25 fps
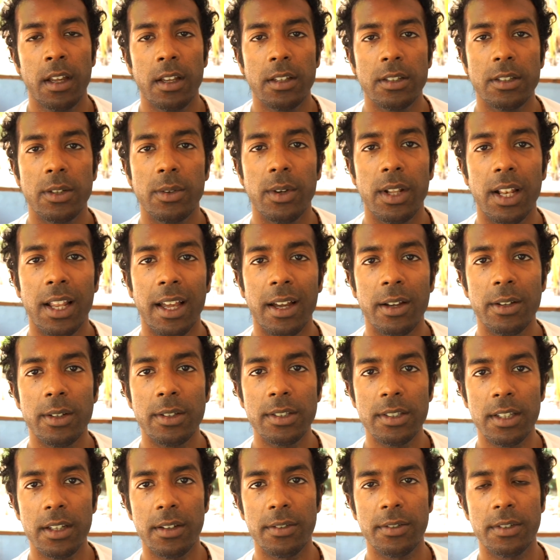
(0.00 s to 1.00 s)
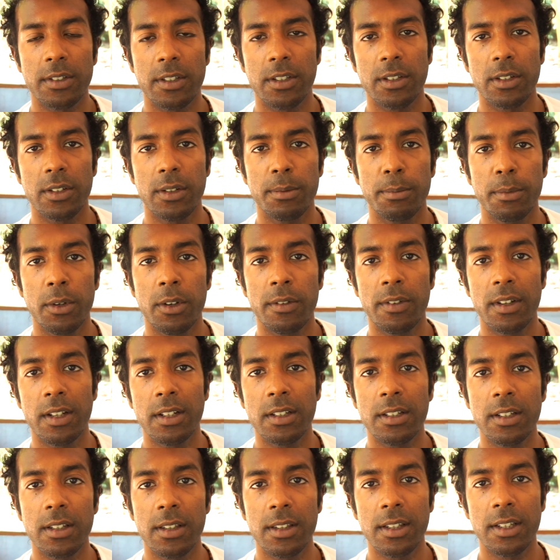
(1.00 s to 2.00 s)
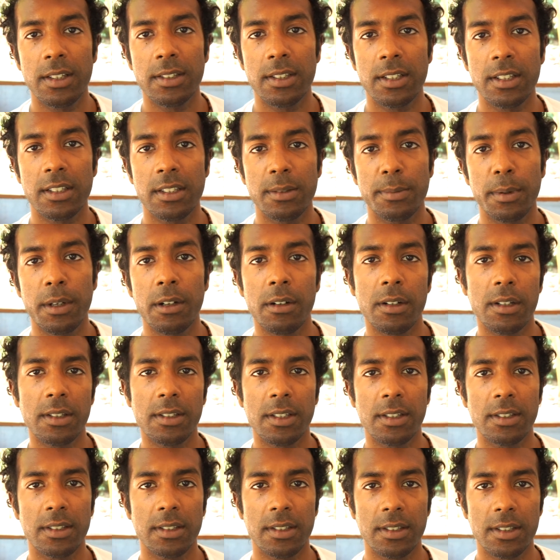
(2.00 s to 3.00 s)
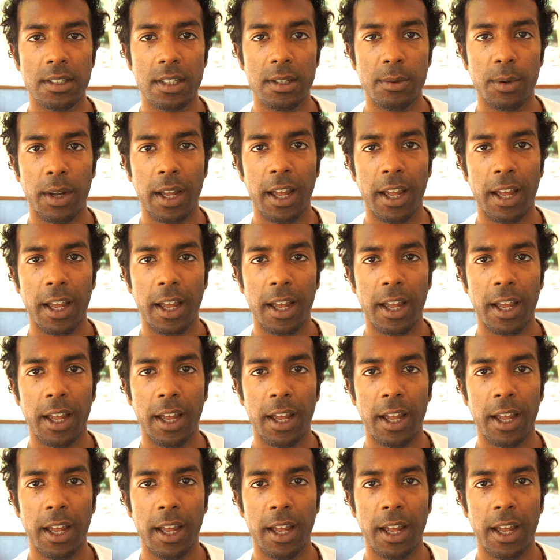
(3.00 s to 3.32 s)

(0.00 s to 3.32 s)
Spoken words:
to allow yourself to move into these experiences and see what